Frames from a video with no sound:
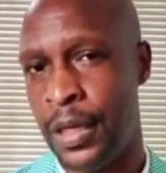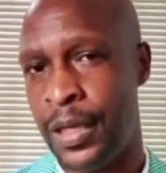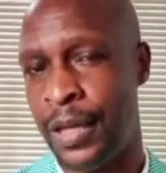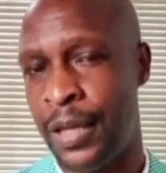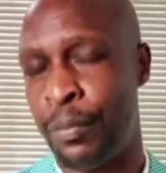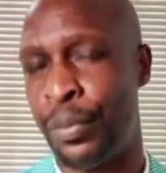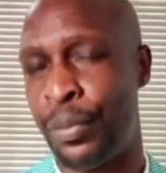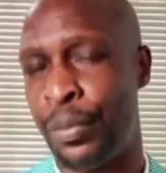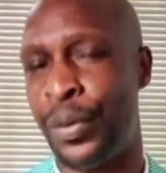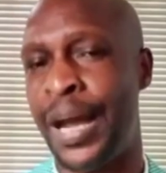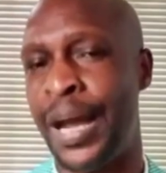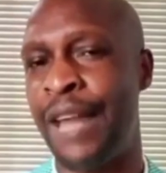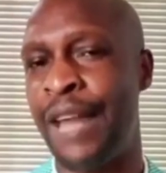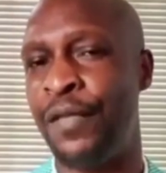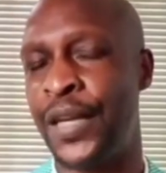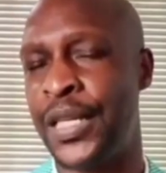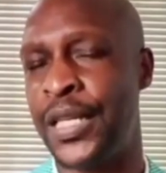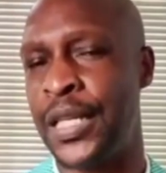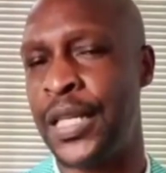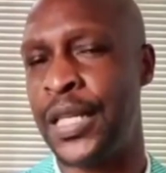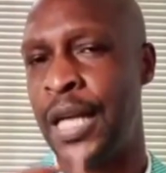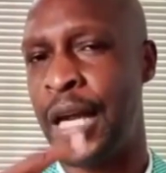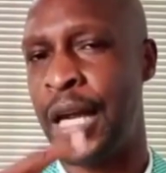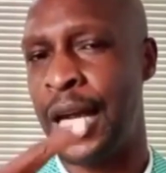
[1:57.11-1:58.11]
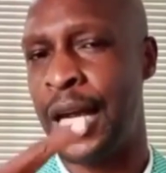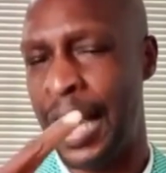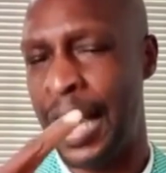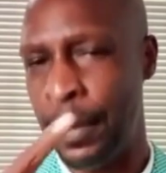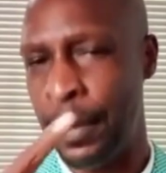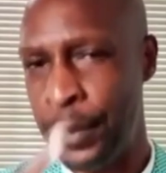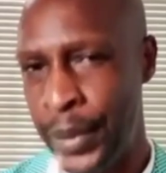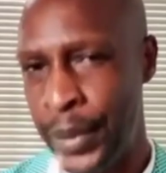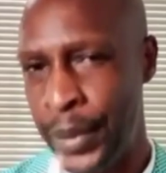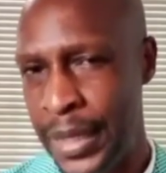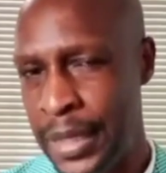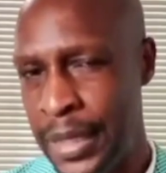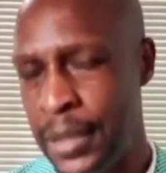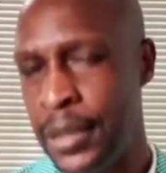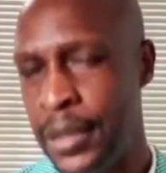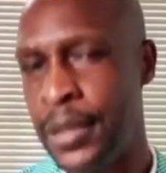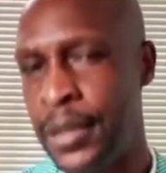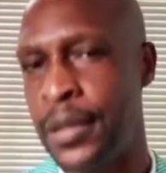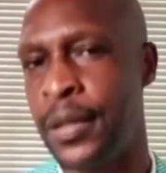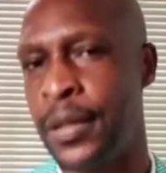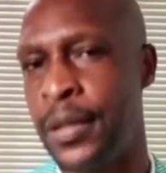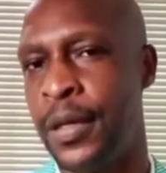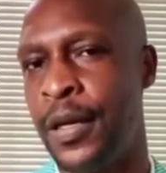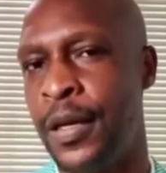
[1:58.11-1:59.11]
the private
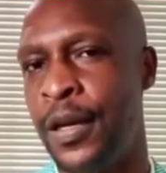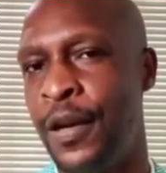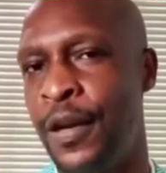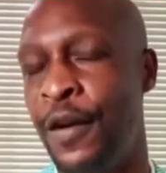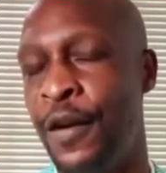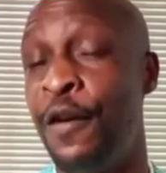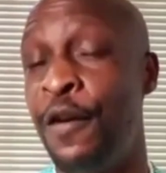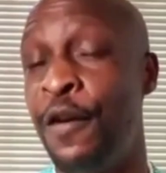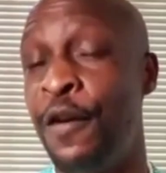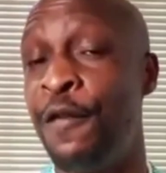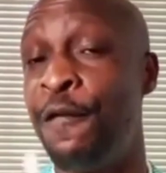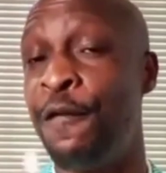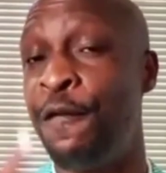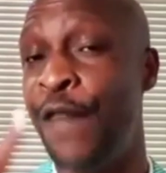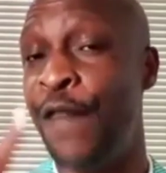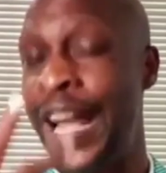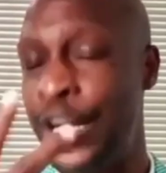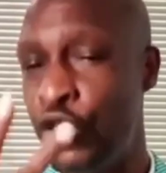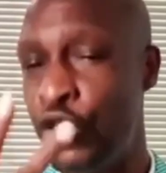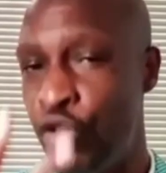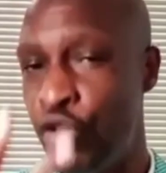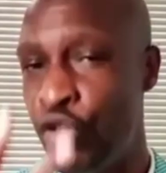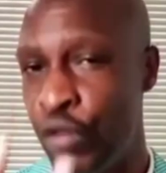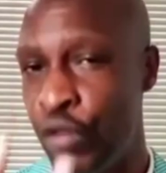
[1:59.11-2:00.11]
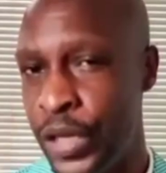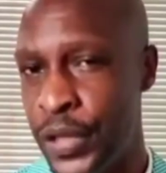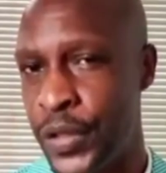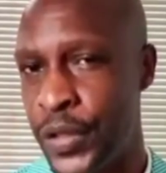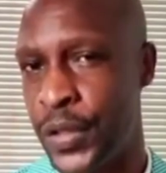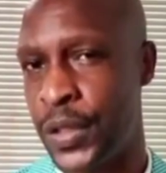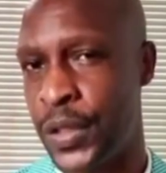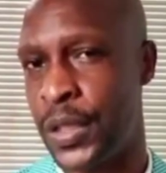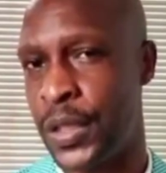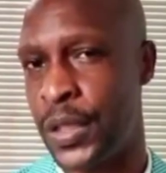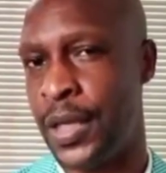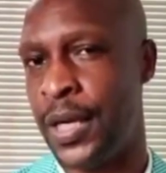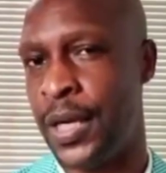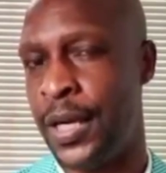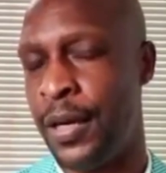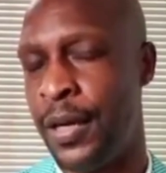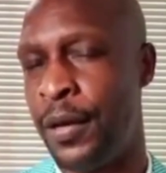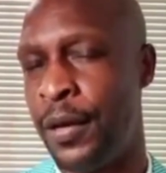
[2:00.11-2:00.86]
companies, factories,